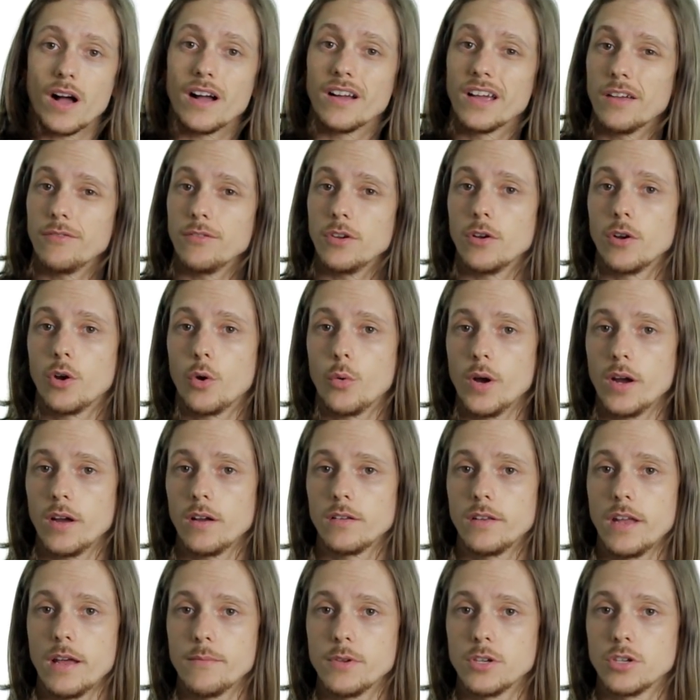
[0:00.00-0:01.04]
I'll give you a
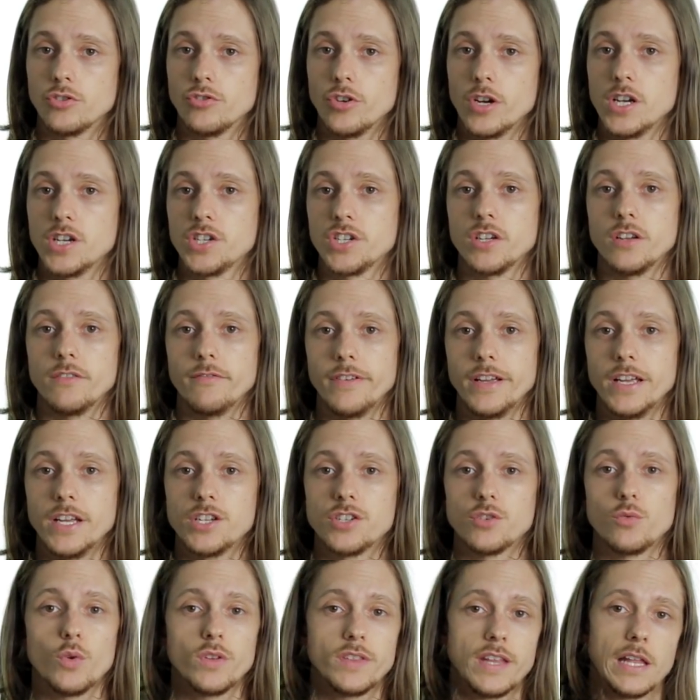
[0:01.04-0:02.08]
quick demonstration of
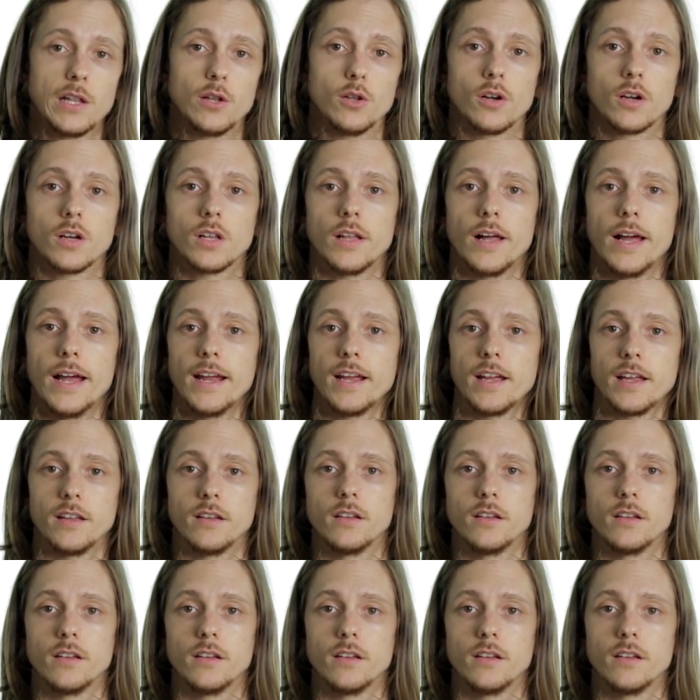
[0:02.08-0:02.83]
each and what they look like,